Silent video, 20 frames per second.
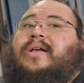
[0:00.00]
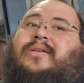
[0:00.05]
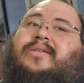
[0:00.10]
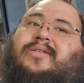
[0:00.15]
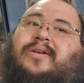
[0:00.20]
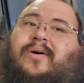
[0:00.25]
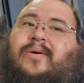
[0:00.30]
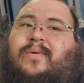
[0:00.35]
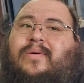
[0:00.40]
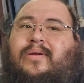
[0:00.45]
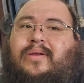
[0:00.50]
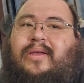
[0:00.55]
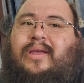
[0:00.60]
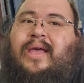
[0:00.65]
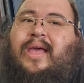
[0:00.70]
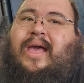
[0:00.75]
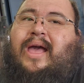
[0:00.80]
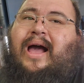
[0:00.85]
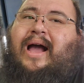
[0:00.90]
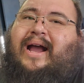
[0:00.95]
So
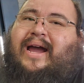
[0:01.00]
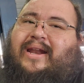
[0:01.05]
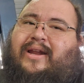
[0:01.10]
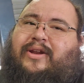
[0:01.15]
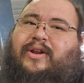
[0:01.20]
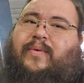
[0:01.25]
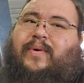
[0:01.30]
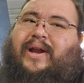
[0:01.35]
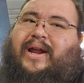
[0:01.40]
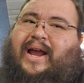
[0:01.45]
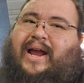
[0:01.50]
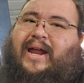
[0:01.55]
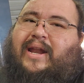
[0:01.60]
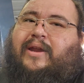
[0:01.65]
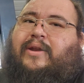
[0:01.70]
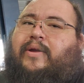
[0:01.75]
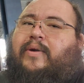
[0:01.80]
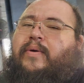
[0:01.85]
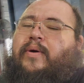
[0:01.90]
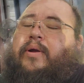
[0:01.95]
I got to do what I got
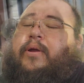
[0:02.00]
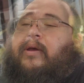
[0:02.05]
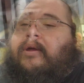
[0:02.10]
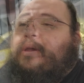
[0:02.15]
to do.